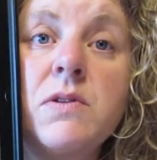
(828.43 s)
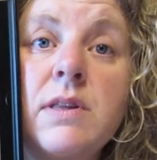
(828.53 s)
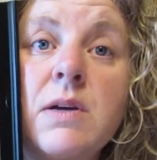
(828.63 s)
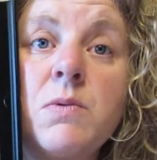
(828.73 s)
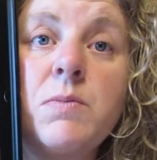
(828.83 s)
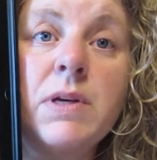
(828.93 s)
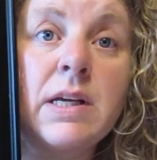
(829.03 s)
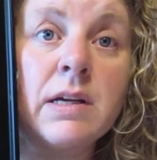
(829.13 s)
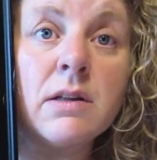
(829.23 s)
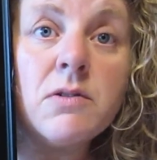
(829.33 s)
that they would
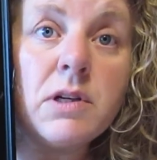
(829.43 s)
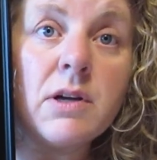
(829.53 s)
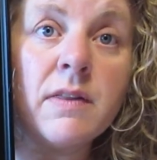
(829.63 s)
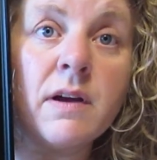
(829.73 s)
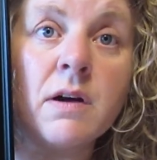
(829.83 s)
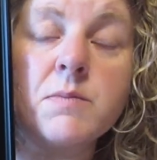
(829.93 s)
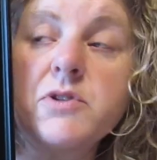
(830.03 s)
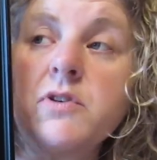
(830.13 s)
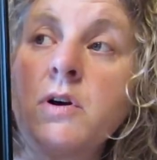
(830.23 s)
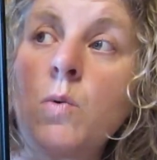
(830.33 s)
be included on the
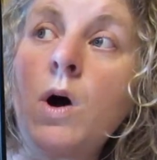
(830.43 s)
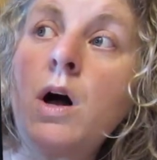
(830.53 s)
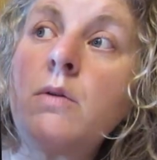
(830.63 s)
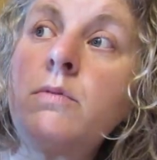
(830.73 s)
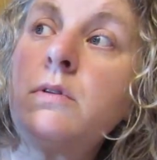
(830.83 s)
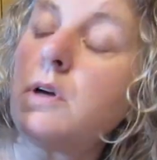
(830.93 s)
Armstrong wall.